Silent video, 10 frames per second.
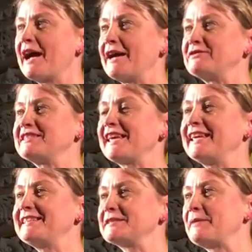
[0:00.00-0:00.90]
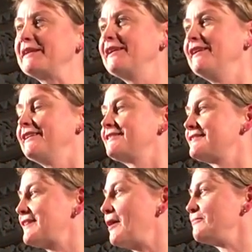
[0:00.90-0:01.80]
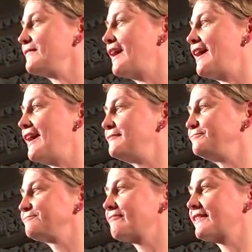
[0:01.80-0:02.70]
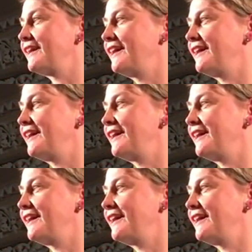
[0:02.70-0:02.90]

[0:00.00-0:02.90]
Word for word: I have to say it has been some, um,